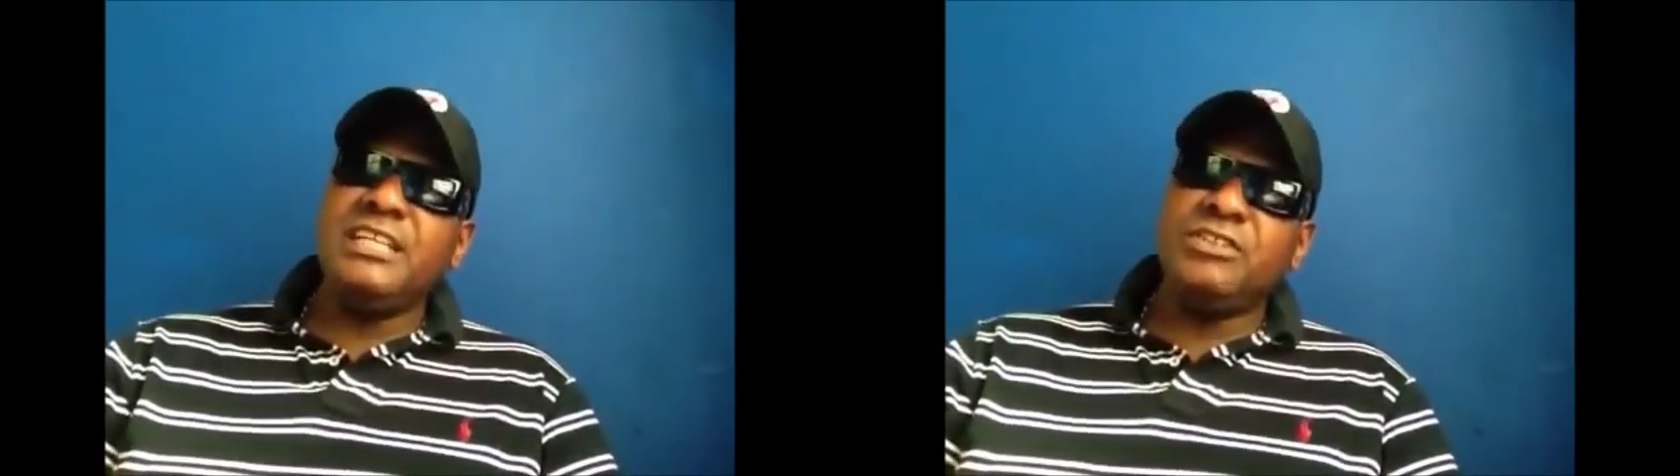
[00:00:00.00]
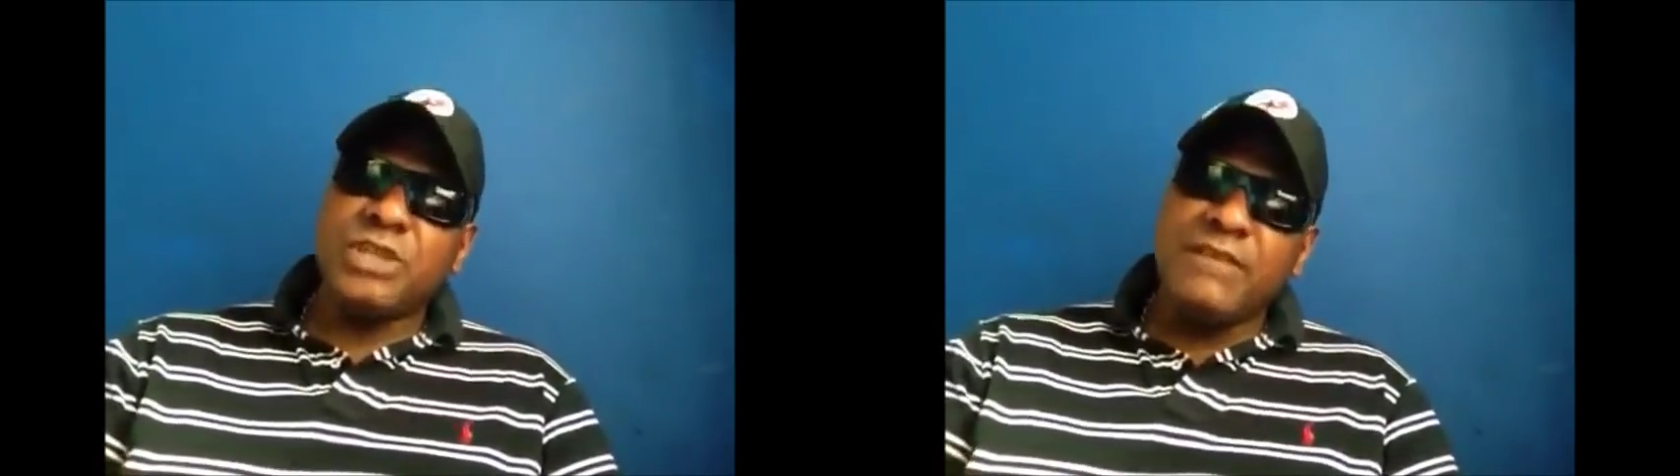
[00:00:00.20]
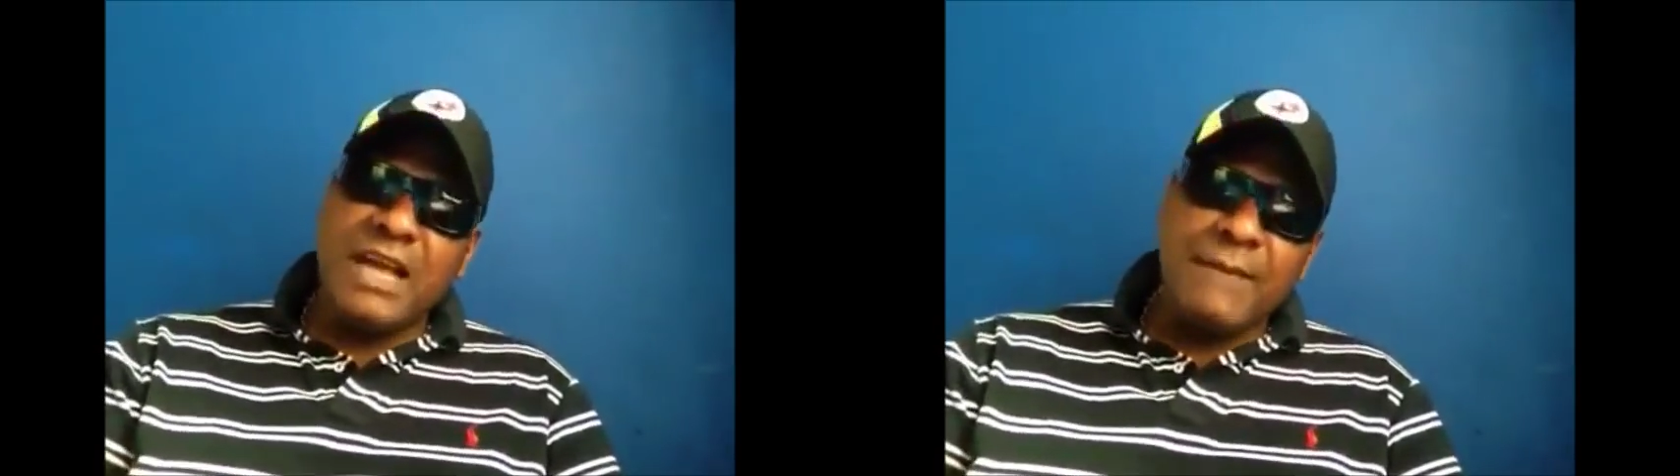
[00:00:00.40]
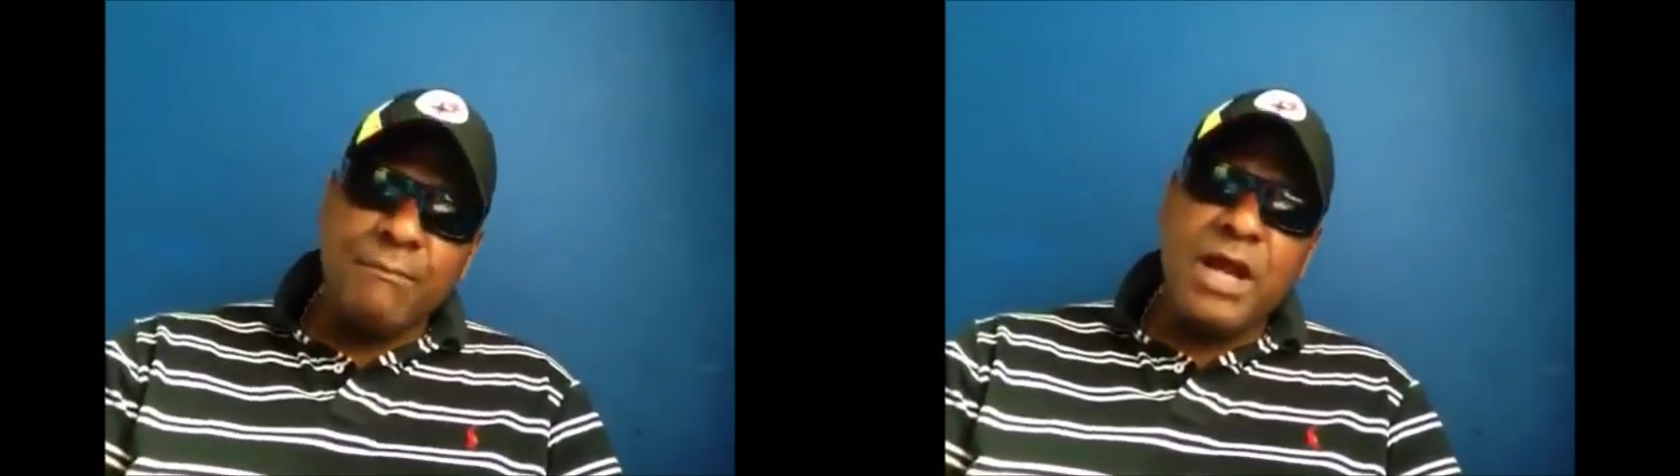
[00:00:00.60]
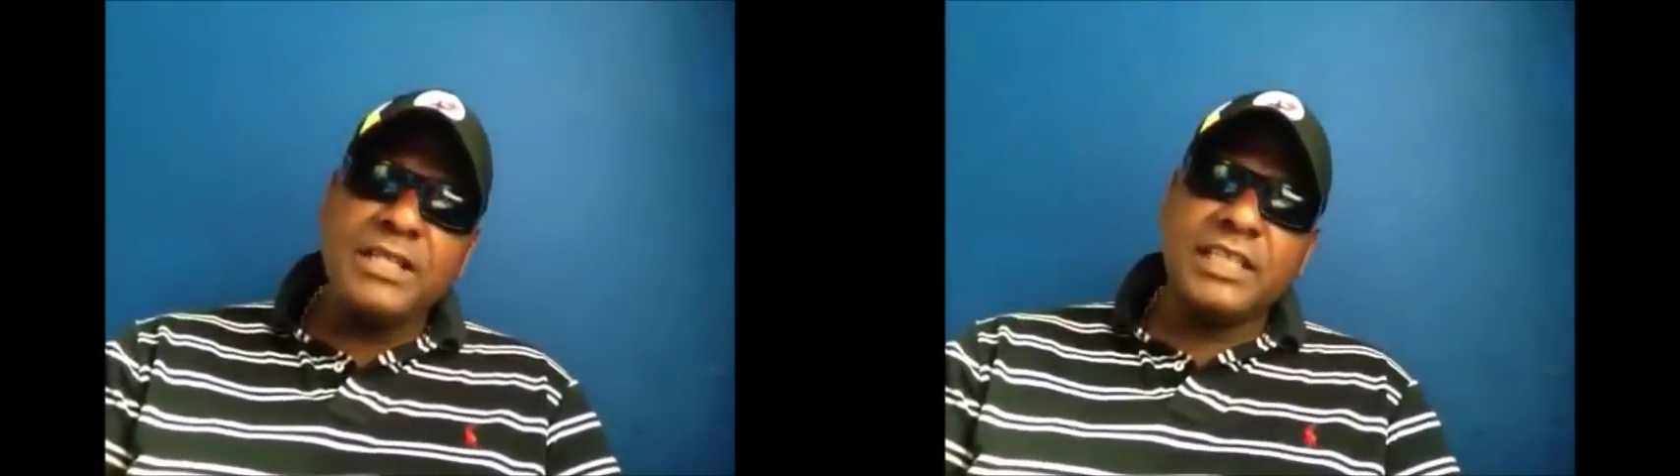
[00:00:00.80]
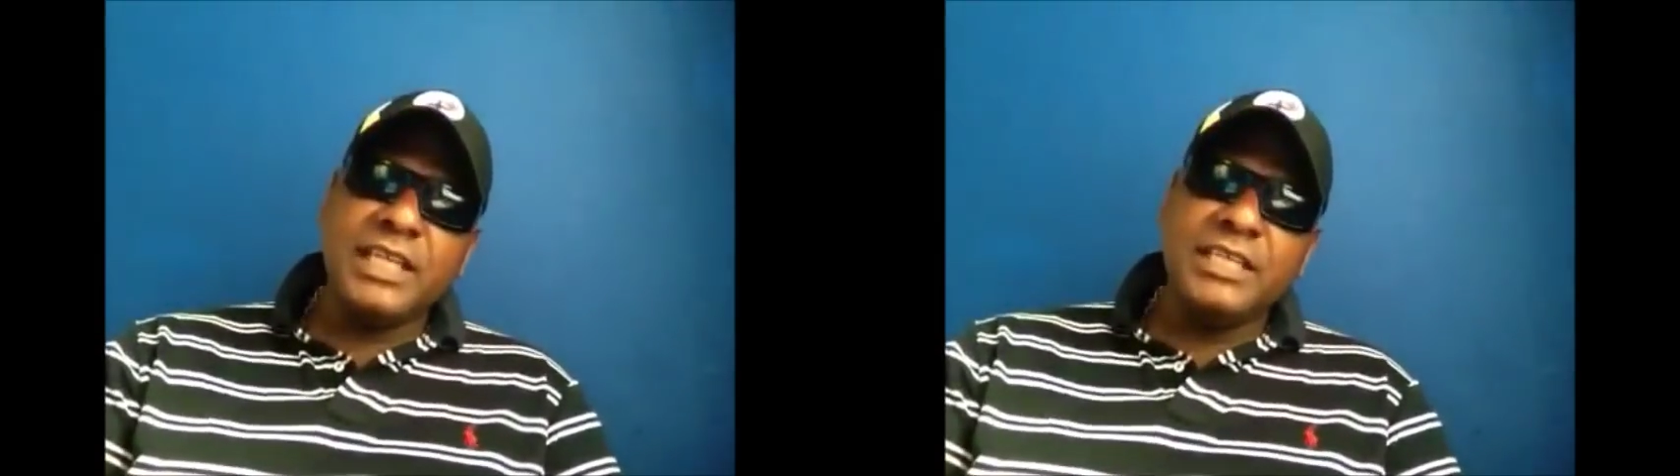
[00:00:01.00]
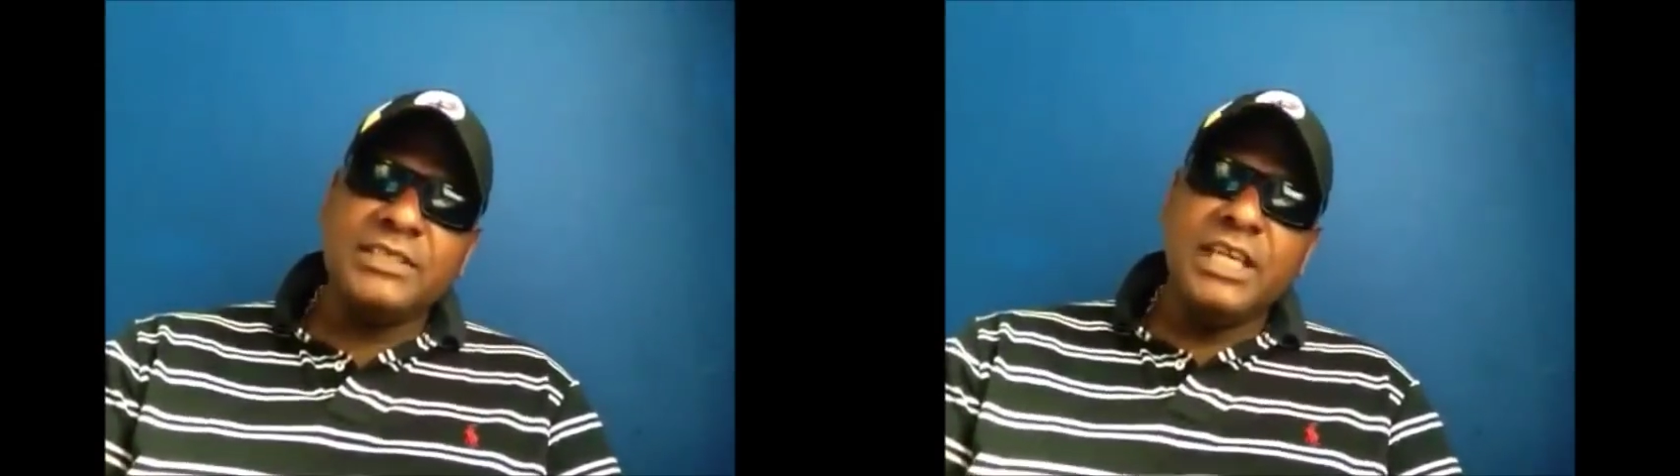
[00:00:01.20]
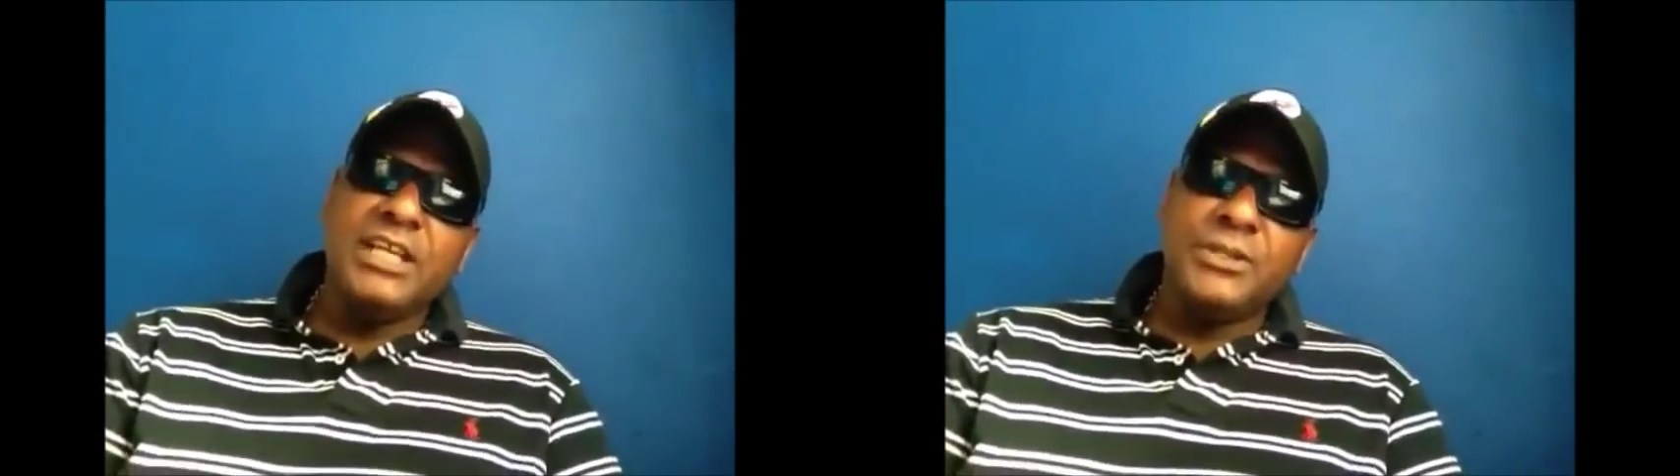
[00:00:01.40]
the Trayvon Marton case,